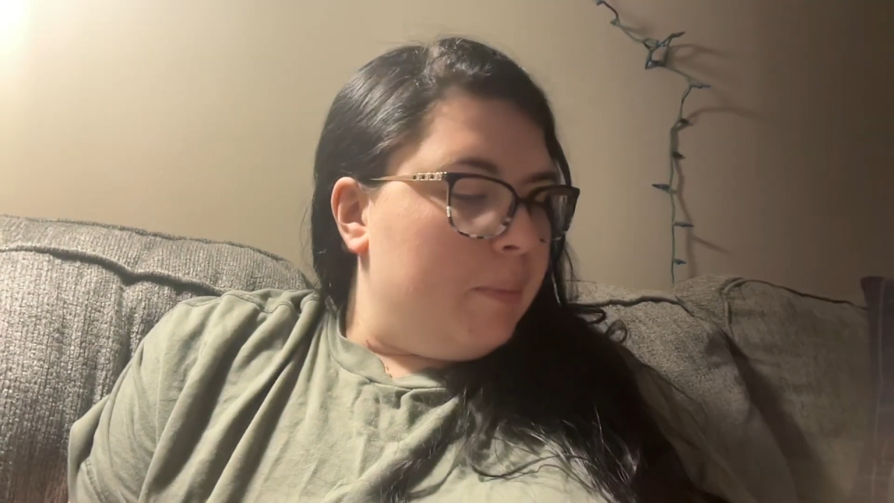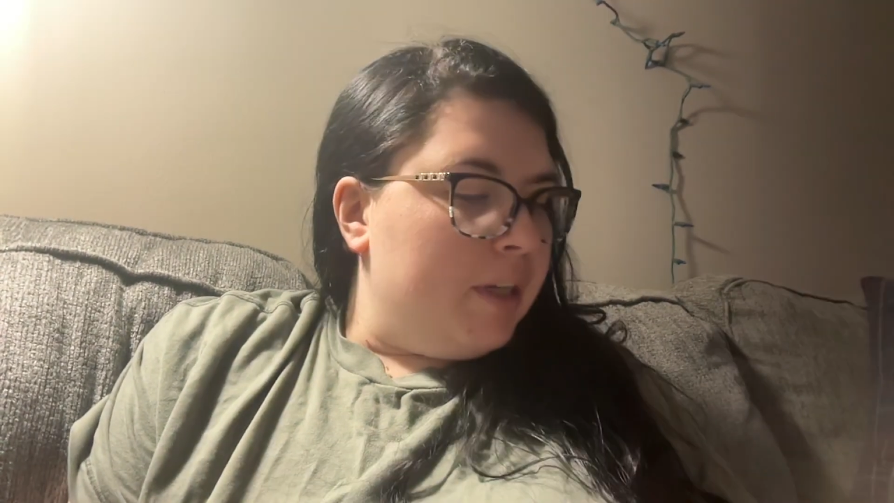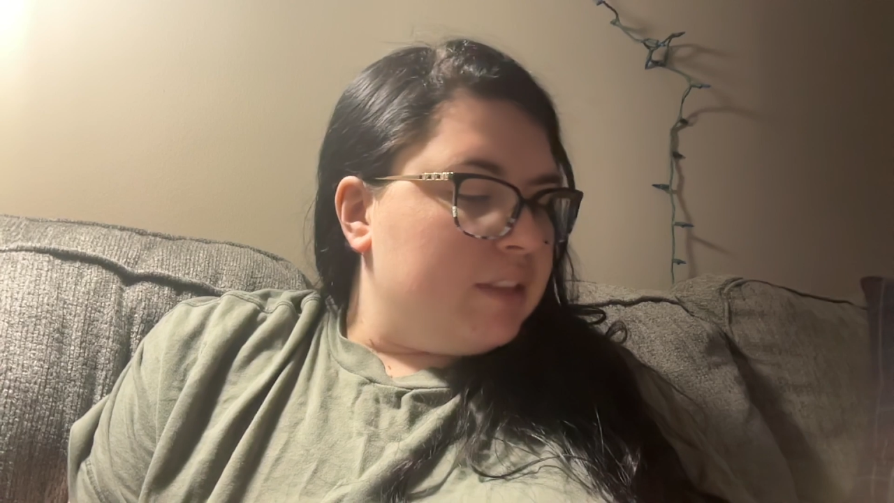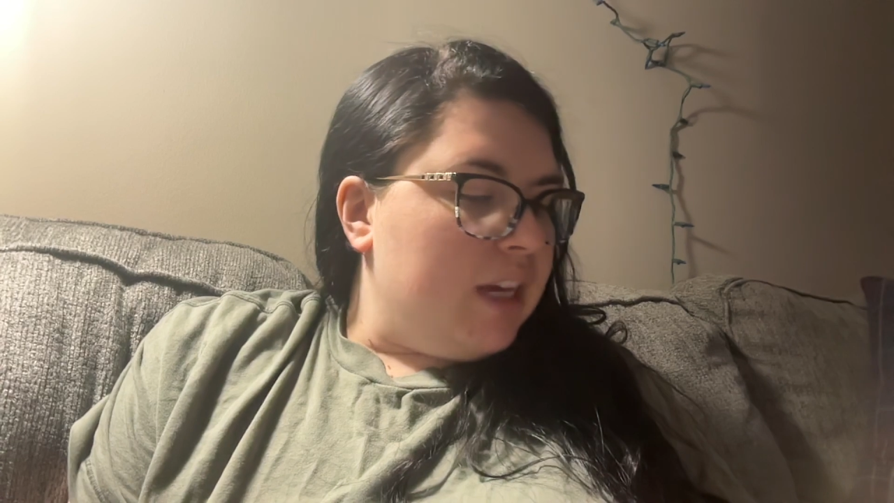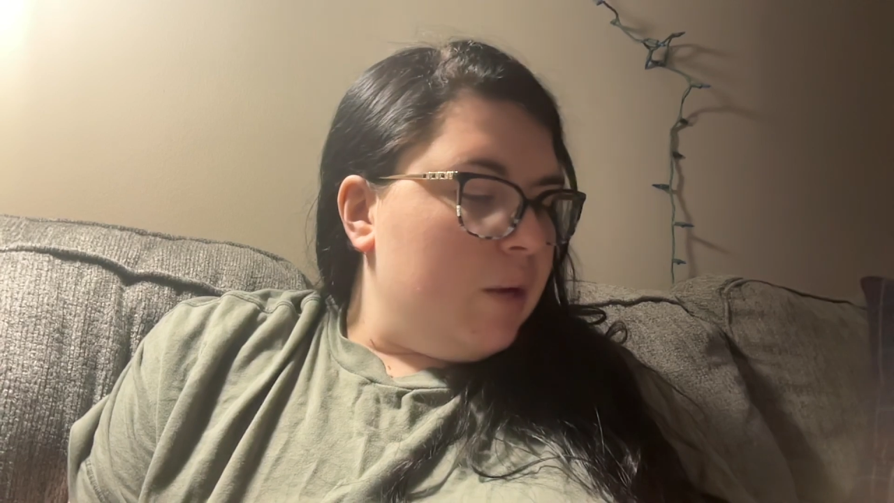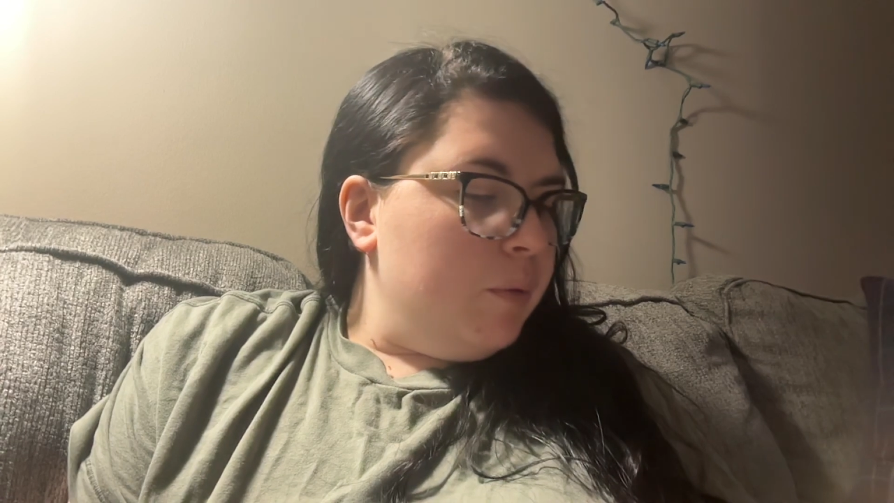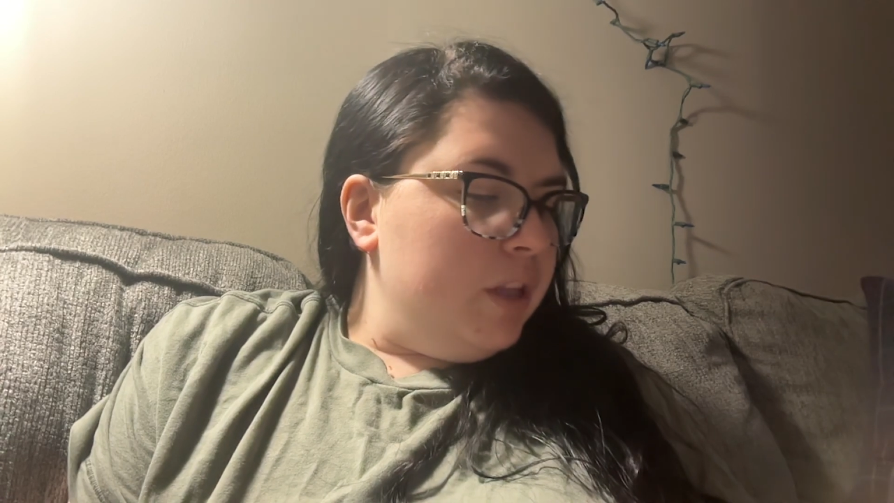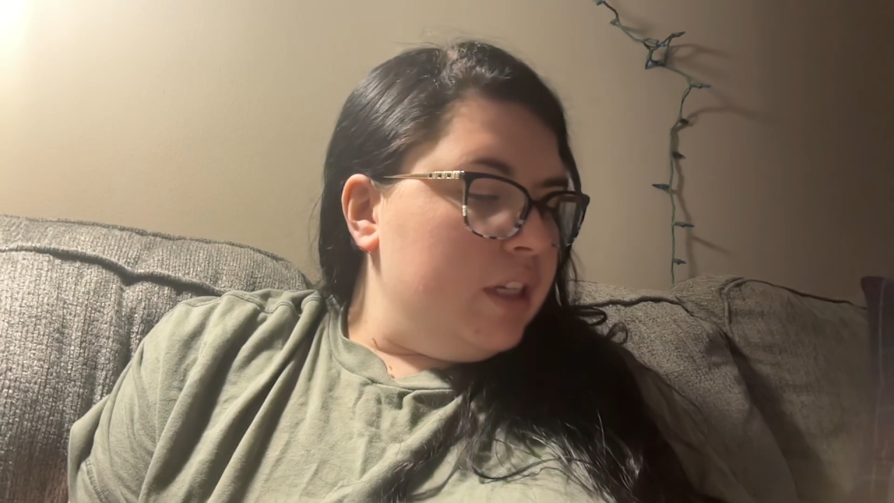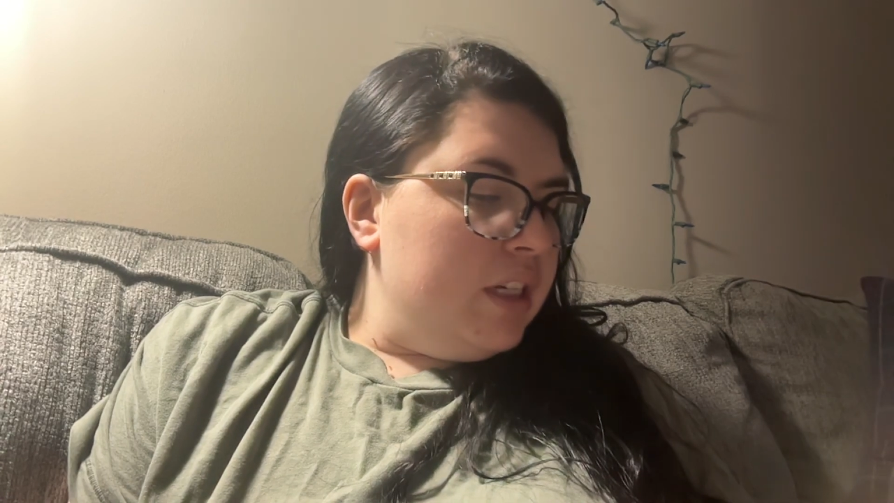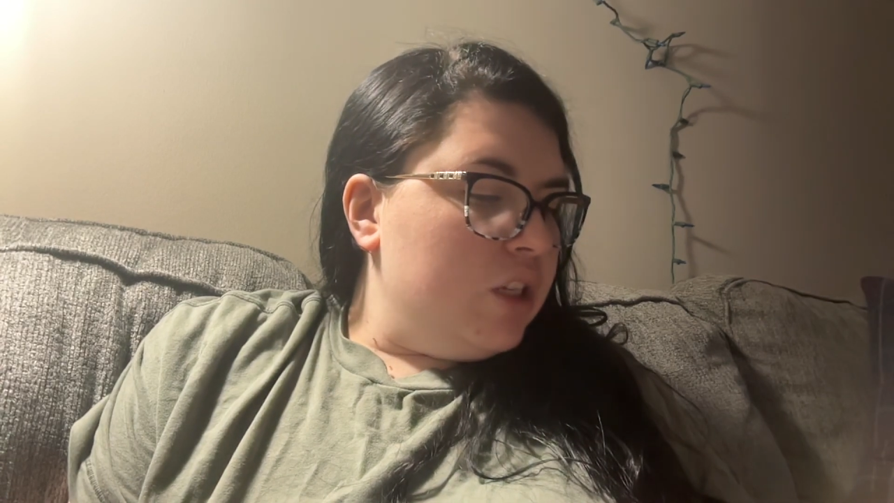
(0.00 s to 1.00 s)
But I
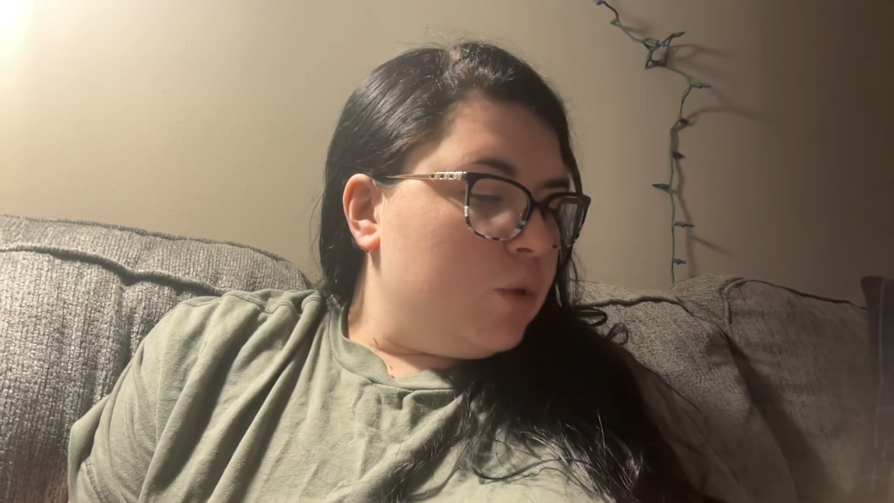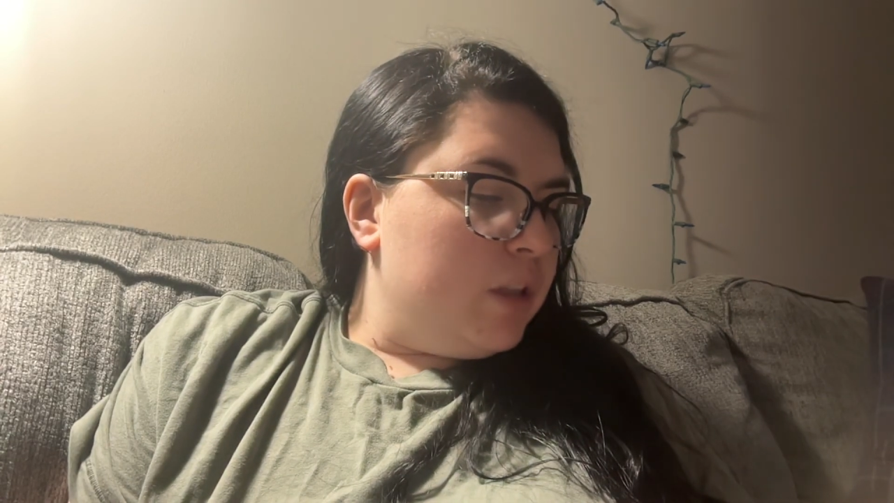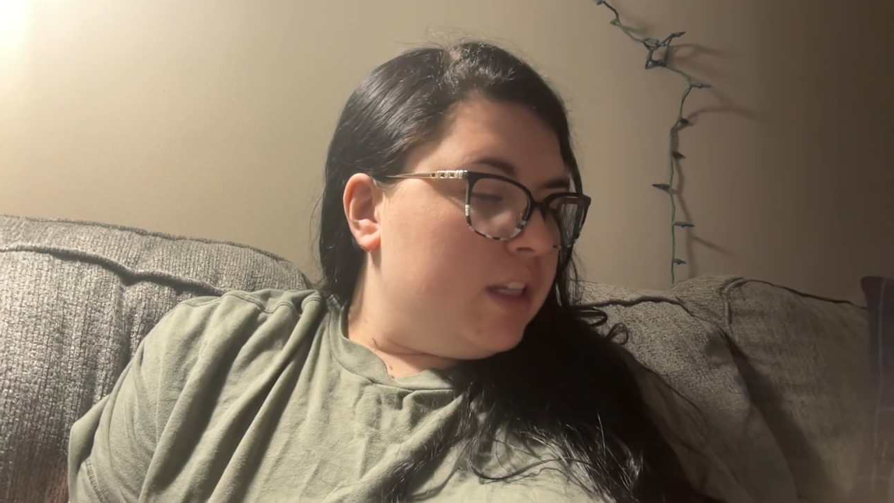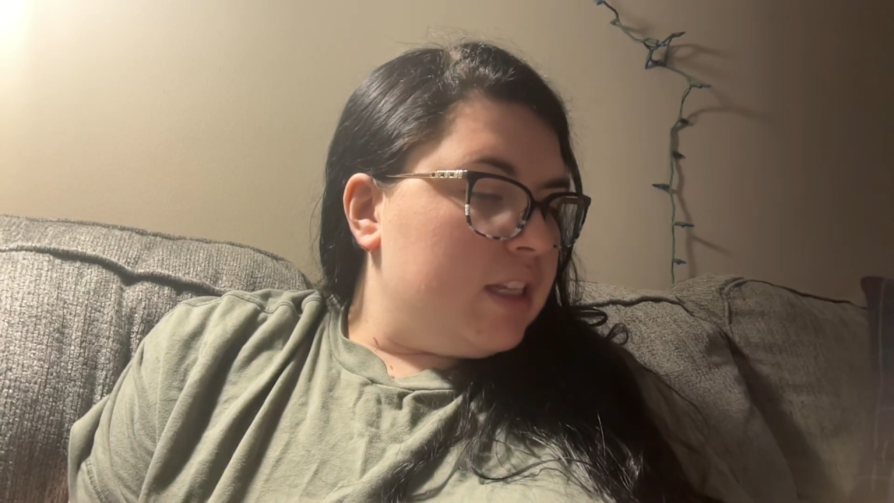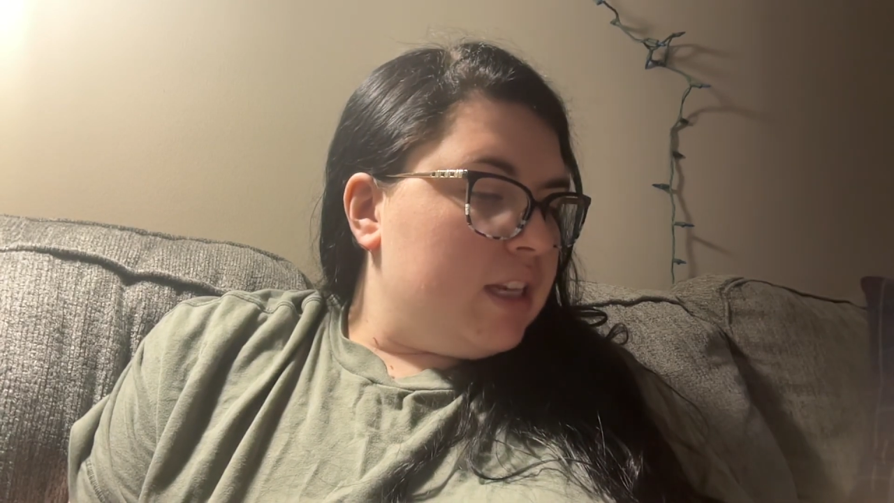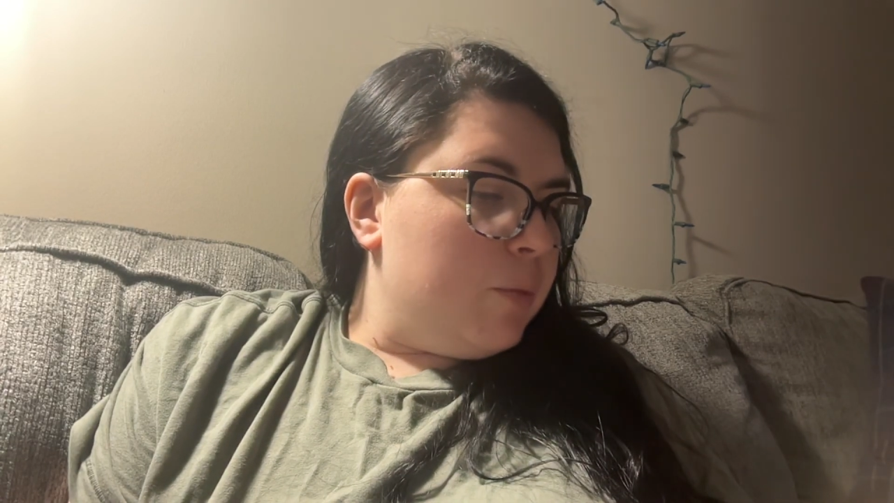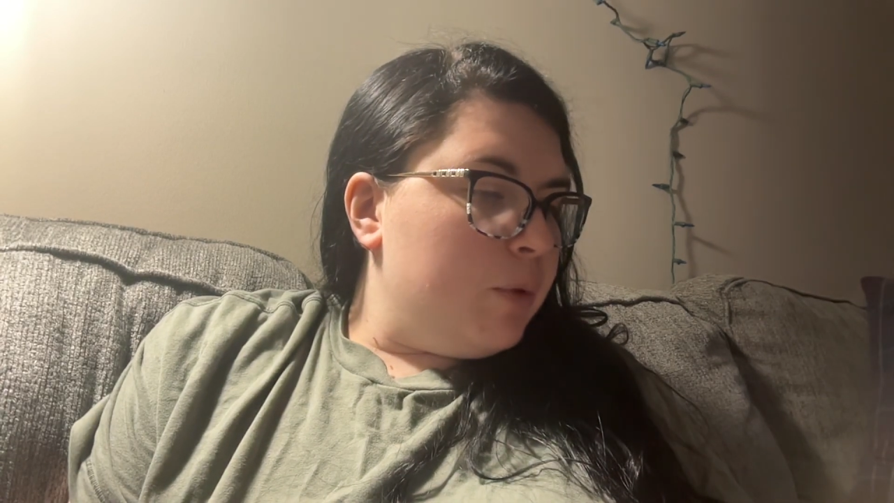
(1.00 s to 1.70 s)
really did enjoy this.